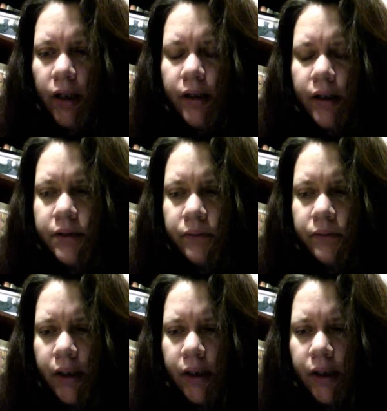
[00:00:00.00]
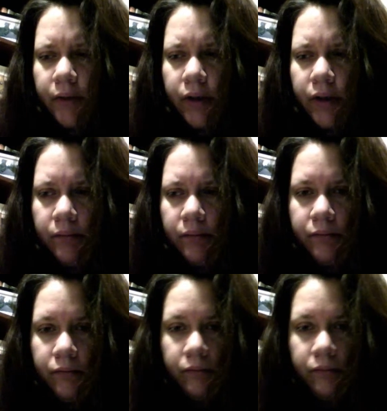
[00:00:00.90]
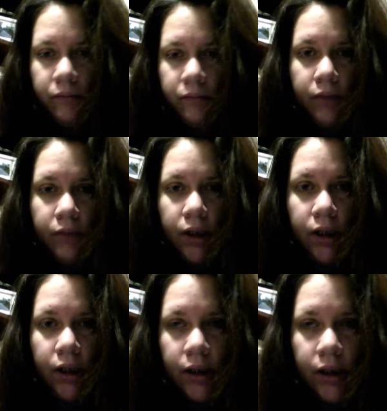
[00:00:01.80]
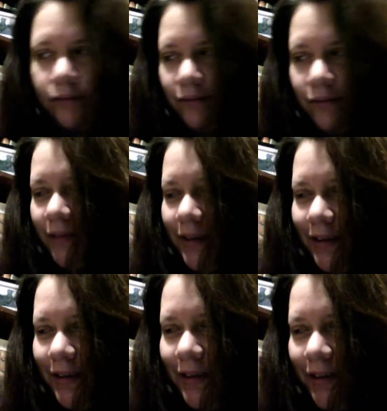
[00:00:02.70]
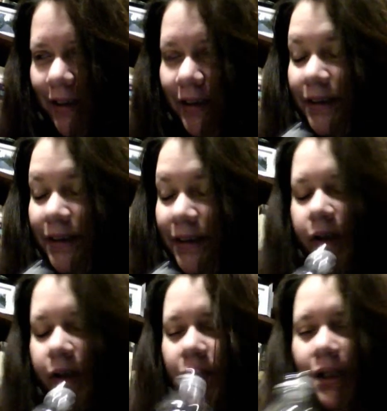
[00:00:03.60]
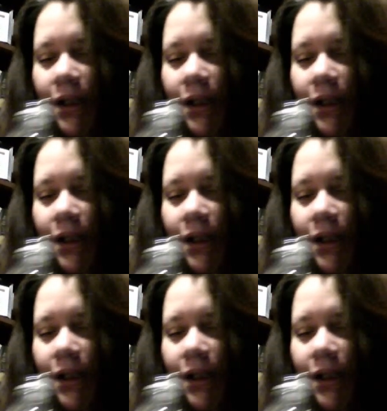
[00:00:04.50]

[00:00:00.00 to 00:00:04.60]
I was worried about him eating, which is funny because he's bugging me to